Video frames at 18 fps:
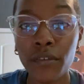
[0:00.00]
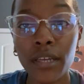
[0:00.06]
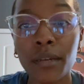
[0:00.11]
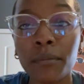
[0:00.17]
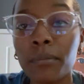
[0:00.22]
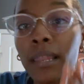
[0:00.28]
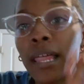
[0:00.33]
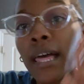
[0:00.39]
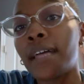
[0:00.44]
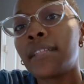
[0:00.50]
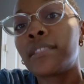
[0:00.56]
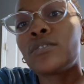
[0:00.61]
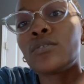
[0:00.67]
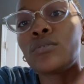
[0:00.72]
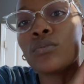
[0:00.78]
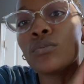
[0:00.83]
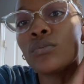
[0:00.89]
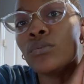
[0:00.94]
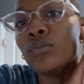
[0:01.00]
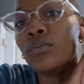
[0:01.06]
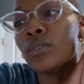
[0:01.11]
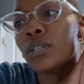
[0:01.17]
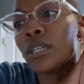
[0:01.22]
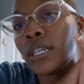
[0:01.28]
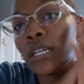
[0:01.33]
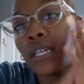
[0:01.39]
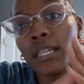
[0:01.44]
It could apply to
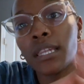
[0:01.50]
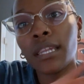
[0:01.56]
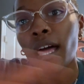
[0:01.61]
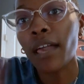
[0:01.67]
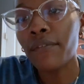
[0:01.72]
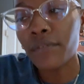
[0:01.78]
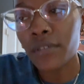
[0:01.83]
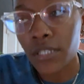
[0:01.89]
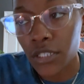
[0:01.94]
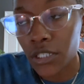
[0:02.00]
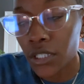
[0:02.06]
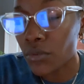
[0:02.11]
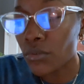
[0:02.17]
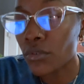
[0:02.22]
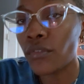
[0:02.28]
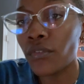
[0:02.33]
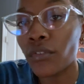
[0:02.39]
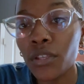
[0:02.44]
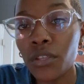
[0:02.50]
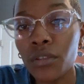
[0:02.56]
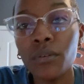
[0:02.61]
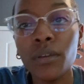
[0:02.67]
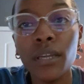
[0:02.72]
life in general for you.